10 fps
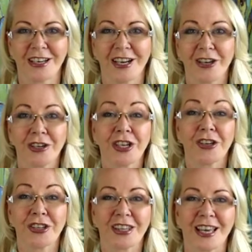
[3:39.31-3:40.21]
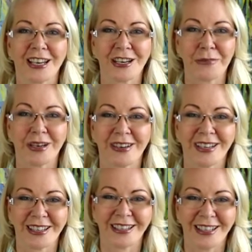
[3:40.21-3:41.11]
I only heard that in
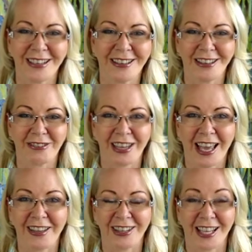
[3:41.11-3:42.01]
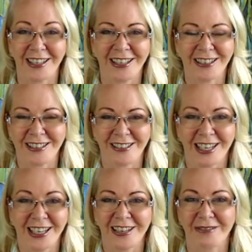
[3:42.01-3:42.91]
America. I don't think we have that in
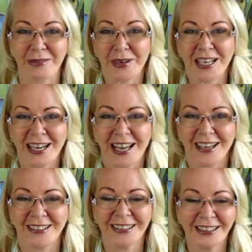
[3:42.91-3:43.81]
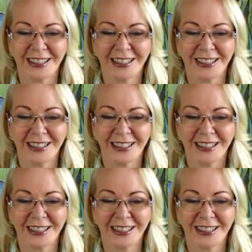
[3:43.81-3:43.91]
Australia. We might now.